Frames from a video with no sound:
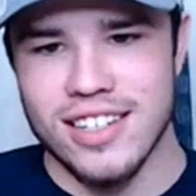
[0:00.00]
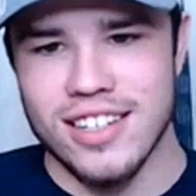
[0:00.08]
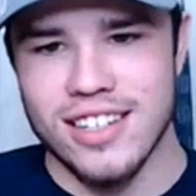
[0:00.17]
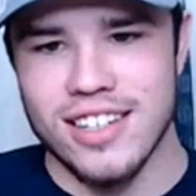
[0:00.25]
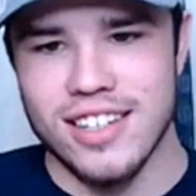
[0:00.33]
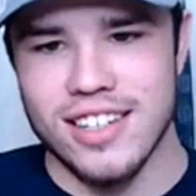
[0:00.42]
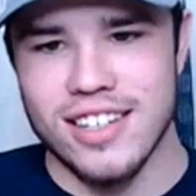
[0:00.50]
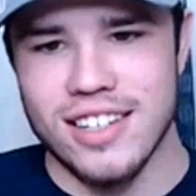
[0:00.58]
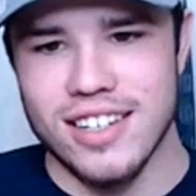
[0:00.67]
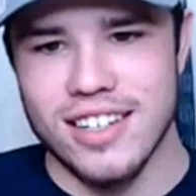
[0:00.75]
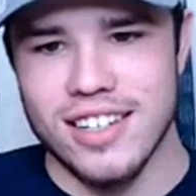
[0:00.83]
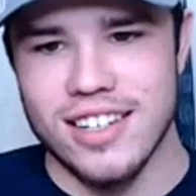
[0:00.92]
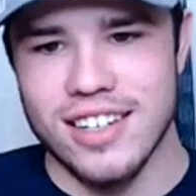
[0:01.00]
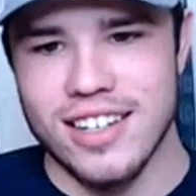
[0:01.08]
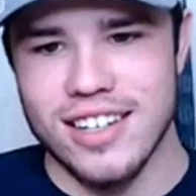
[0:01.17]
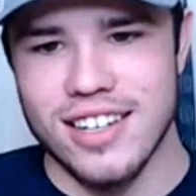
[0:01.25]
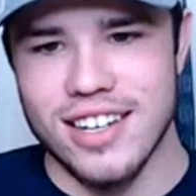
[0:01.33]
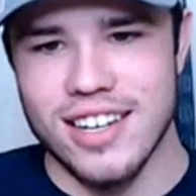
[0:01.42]

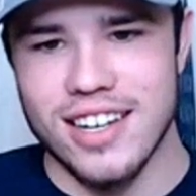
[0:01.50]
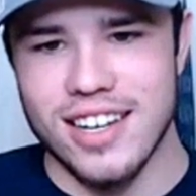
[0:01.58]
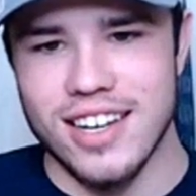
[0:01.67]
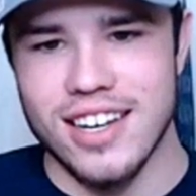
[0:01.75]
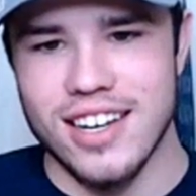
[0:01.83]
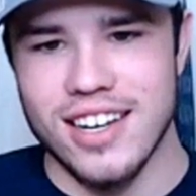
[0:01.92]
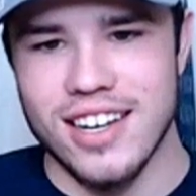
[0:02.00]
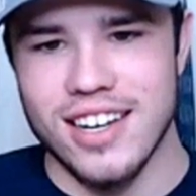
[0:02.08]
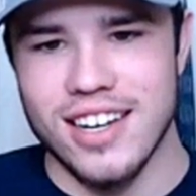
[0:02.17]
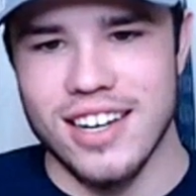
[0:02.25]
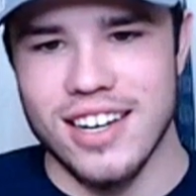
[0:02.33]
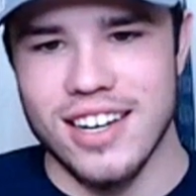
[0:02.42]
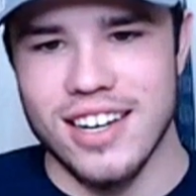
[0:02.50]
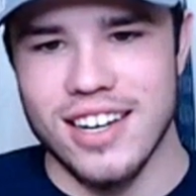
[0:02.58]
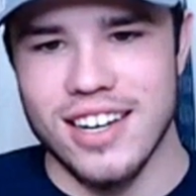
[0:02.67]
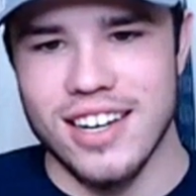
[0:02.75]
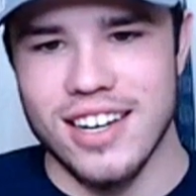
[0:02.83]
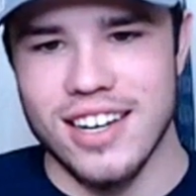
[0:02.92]

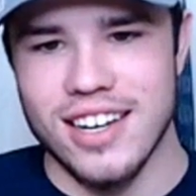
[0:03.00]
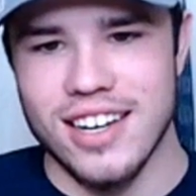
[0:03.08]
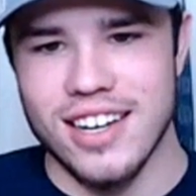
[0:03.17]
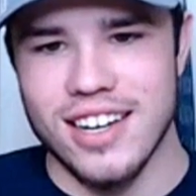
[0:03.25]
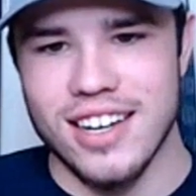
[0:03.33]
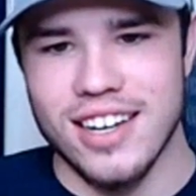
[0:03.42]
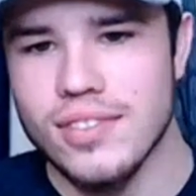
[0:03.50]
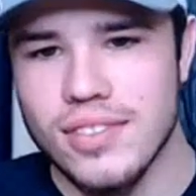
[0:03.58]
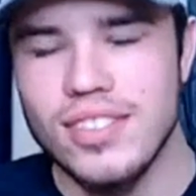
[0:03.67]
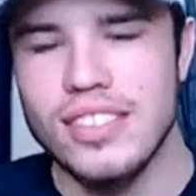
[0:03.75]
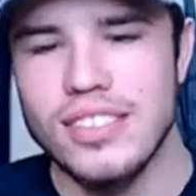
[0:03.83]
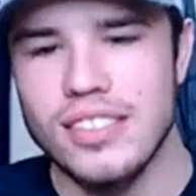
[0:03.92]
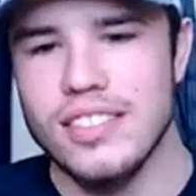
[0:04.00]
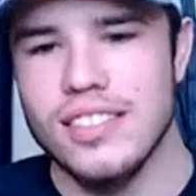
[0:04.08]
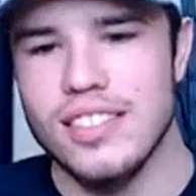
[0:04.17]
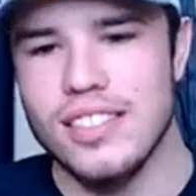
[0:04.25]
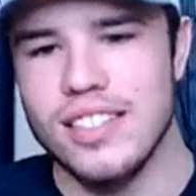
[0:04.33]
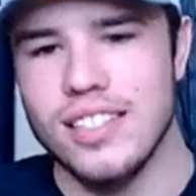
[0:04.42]

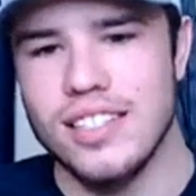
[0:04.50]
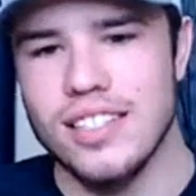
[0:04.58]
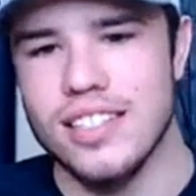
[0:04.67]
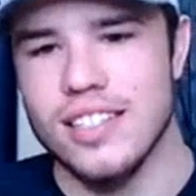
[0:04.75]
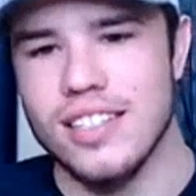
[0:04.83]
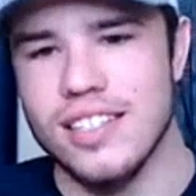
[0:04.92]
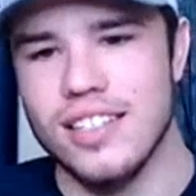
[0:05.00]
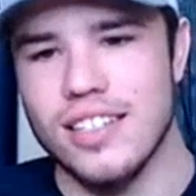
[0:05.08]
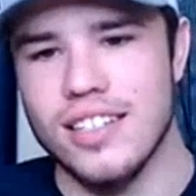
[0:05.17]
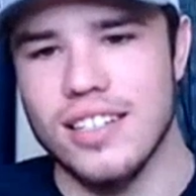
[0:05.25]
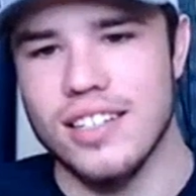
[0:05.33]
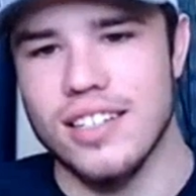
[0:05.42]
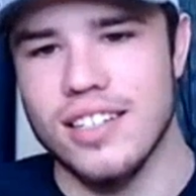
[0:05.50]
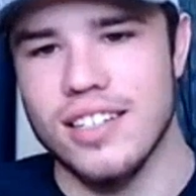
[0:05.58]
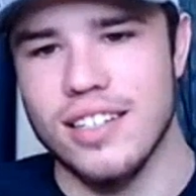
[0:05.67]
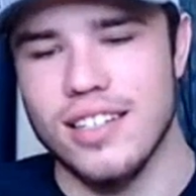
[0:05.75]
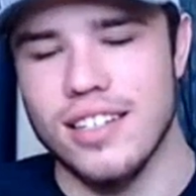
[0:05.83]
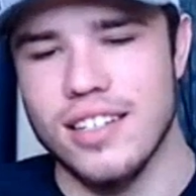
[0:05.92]

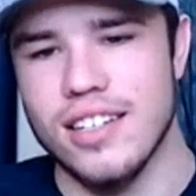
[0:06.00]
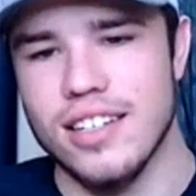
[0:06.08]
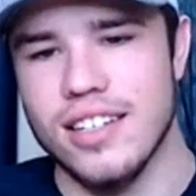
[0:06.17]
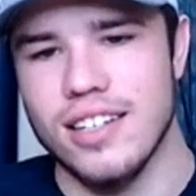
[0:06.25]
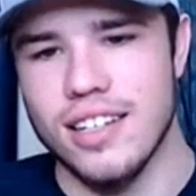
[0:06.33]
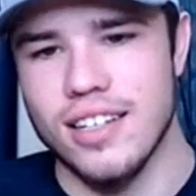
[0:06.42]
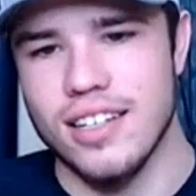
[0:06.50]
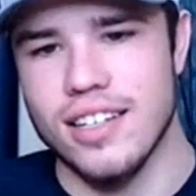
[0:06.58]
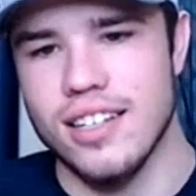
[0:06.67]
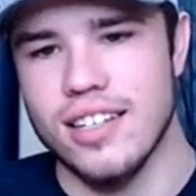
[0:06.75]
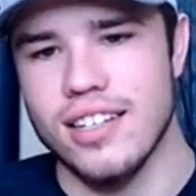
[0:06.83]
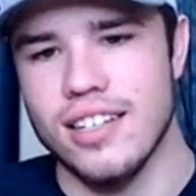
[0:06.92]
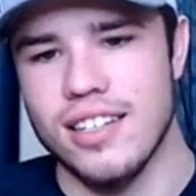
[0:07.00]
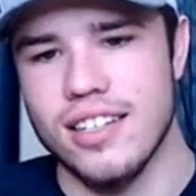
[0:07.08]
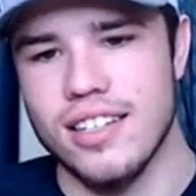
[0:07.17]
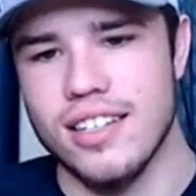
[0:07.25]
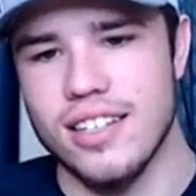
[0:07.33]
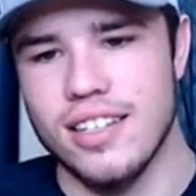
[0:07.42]

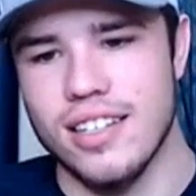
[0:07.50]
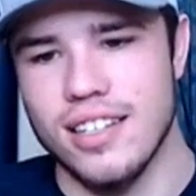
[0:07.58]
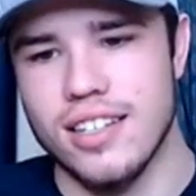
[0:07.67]
(silent)